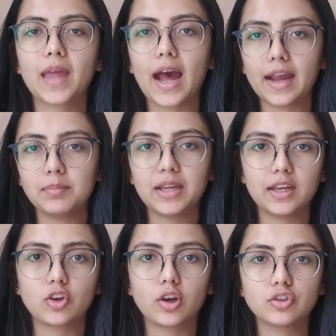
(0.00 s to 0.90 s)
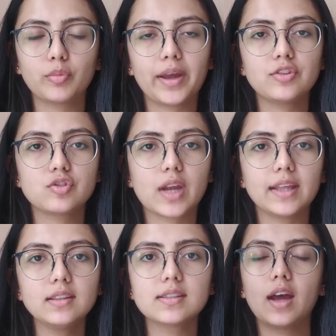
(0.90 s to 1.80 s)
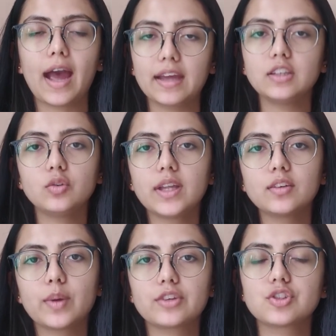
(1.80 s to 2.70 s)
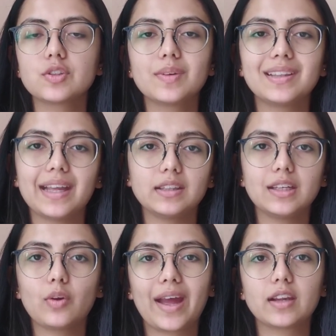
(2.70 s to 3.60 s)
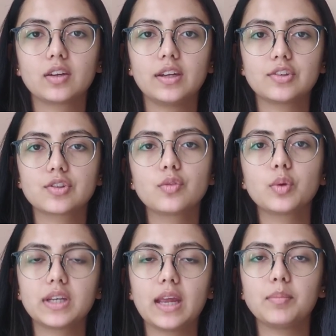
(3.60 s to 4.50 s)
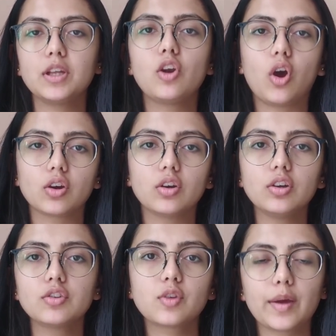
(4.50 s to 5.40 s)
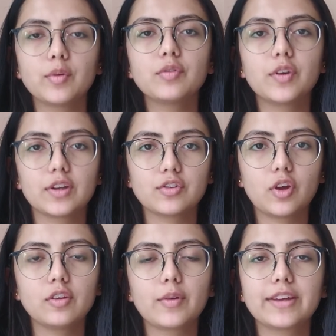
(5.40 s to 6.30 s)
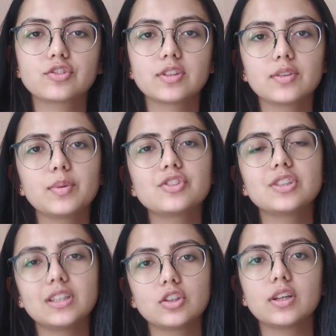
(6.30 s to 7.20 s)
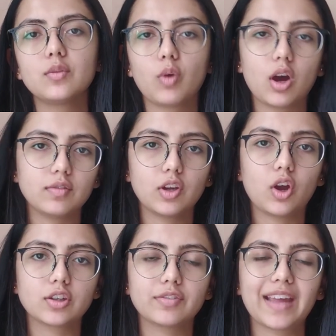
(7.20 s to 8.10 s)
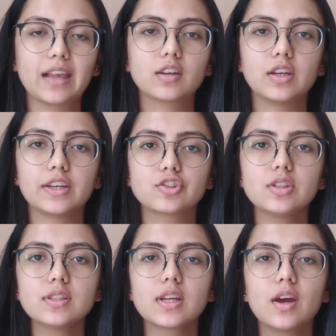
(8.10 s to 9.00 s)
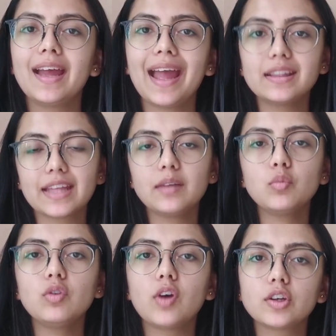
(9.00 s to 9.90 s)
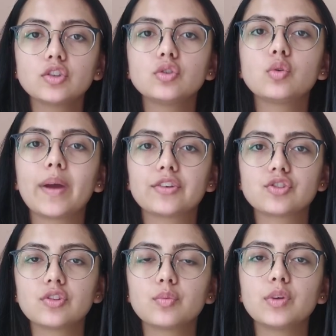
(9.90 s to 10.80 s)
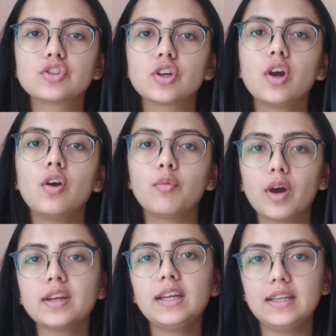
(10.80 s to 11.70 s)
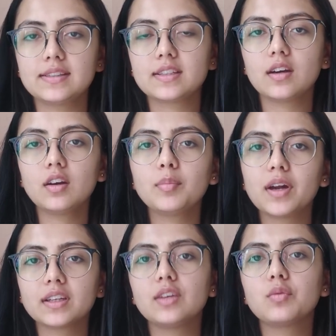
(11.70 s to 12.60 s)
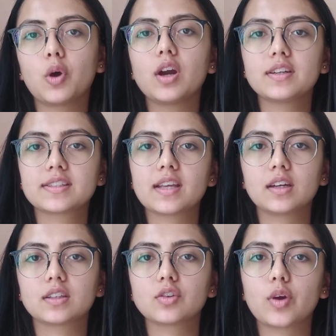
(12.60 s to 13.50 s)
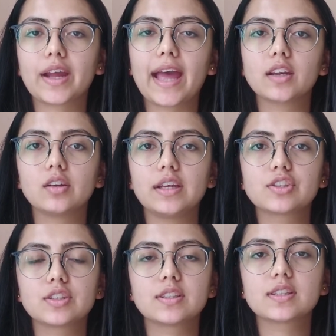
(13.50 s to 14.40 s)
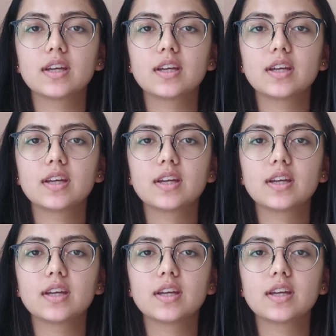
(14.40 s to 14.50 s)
I played on to my strengths. I knew that questions with lengthy calculations would take me longer, so I would first solve questions which didn't involve a lot of calculations and then move on to questions which were easier but involved certain calculations.